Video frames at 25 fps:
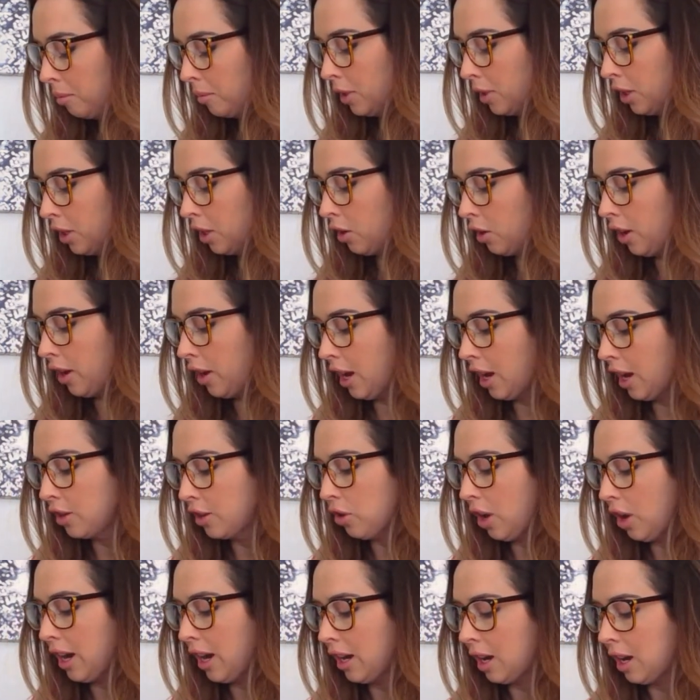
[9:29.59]
you know, I
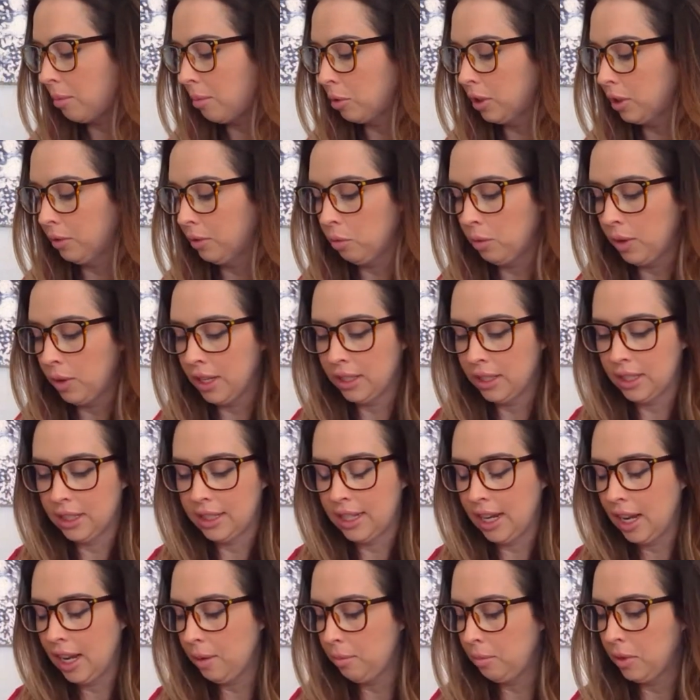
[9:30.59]
tried a couple different ways to
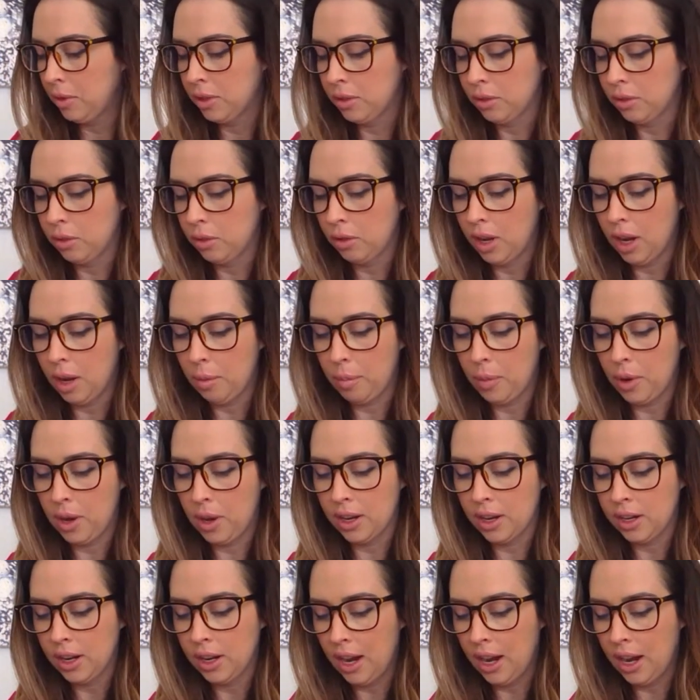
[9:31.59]
tape this little cup on.